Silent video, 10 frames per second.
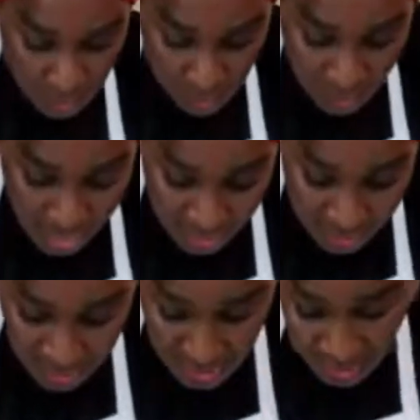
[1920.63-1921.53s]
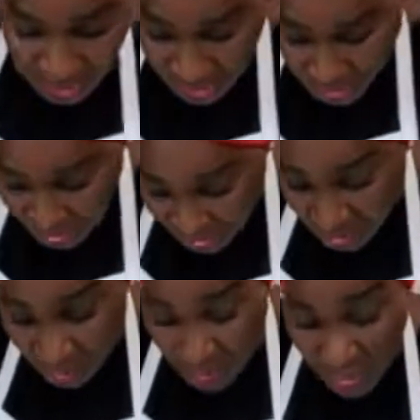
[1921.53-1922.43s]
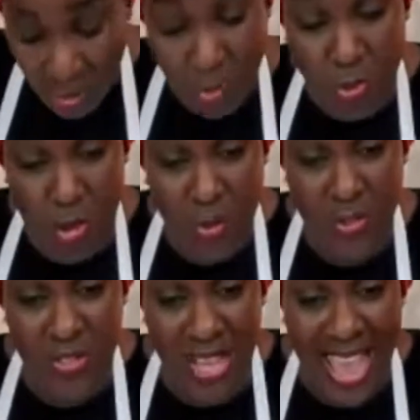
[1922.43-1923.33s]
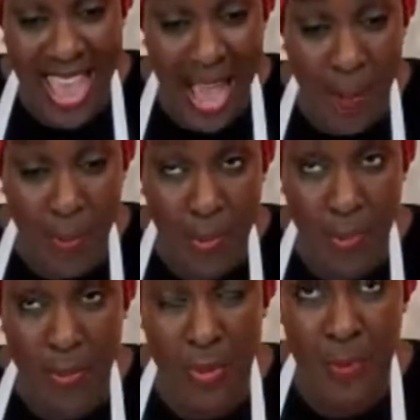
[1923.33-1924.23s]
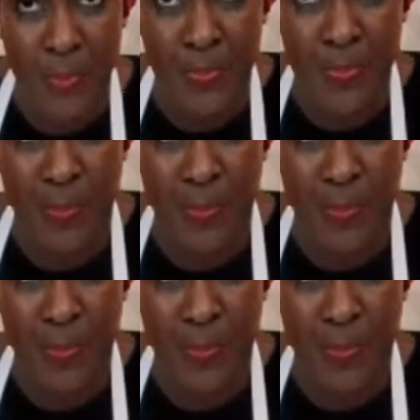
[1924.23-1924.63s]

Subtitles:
The brand of the sausage, it is field roast apple